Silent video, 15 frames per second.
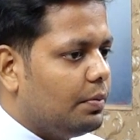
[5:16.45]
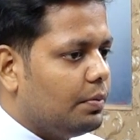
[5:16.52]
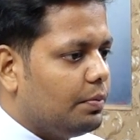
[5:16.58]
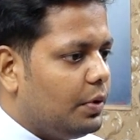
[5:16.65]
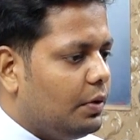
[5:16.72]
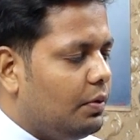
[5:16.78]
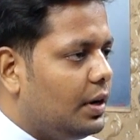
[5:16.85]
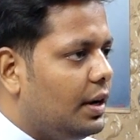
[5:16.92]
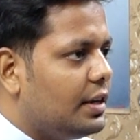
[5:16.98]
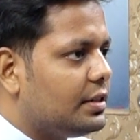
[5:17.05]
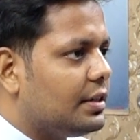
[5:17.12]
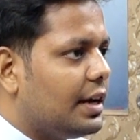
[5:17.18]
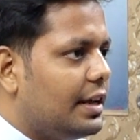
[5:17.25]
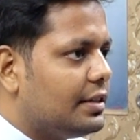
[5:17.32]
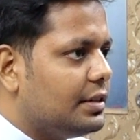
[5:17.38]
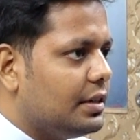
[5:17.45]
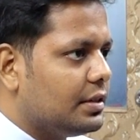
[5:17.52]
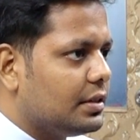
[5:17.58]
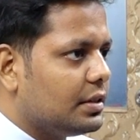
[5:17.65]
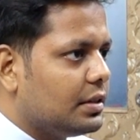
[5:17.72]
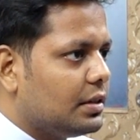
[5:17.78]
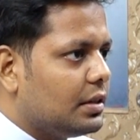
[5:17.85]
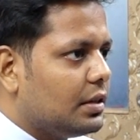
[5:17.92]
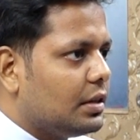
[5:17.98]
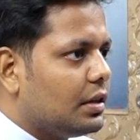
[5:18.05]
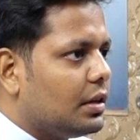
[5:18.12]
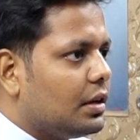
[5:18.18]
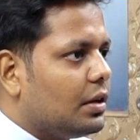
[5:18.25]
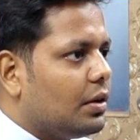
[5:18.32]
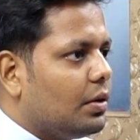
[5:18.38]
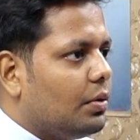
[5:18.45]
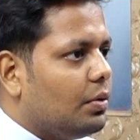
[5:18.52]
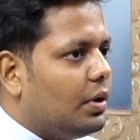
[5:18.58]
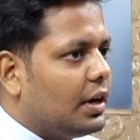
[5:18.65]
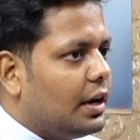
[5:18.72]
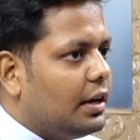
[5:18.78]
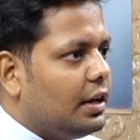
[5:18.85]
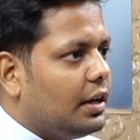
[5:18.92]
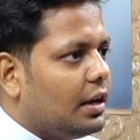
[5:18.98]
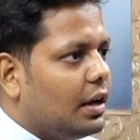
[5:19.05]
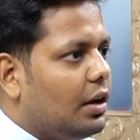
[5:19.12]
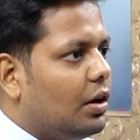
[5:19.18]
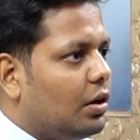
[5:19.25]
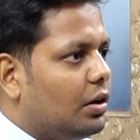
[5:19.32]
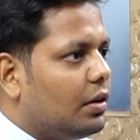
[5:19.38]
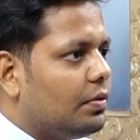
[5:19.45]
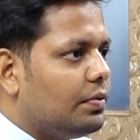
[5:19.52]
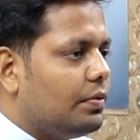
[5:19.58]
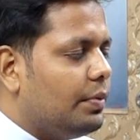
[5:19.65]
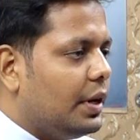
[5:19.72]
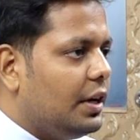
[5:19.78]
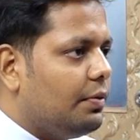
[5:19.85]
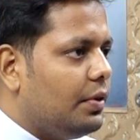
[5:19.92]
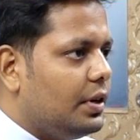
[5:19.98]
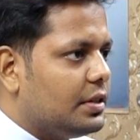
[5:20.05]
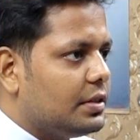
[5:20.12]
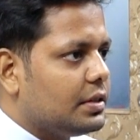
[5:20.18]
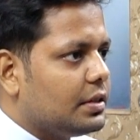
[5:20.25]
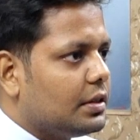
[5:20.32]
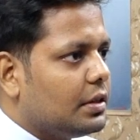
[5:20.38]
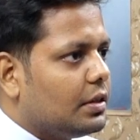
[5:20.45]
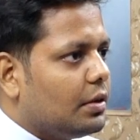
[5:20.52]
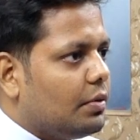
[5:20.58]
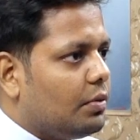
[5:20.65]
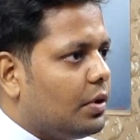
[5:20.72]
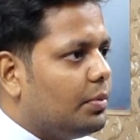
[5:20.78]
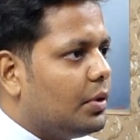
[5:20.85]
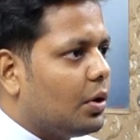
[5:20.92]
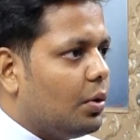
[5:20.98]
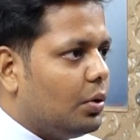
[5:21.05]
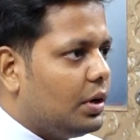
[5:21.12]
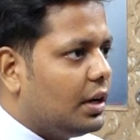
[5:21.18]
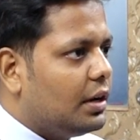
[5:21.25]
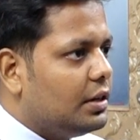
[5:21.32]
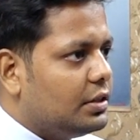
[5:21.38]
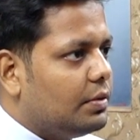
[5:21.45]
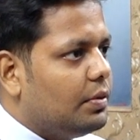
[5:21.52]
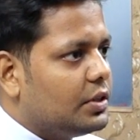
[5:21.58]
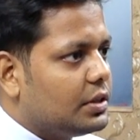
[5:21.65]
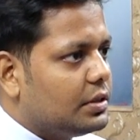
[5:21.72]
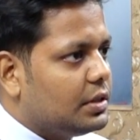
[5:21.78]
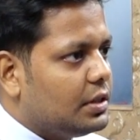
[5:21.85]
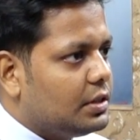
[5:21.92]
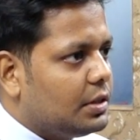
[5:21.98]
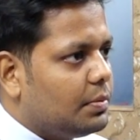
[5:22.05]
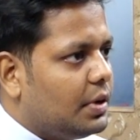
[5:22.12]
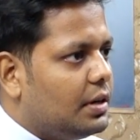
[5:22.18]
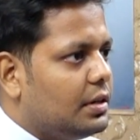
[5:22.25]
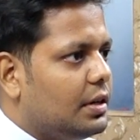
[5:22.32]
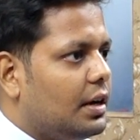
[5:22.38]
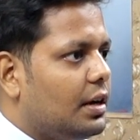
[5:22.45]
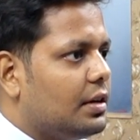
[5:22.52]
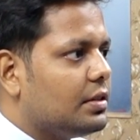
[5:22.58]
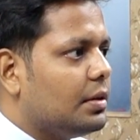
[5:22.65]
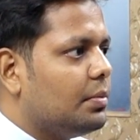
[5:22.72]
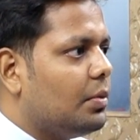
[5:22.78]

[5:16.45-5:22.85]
privileged classes who are getting a lot of benefits from the quota reservation system, and there are some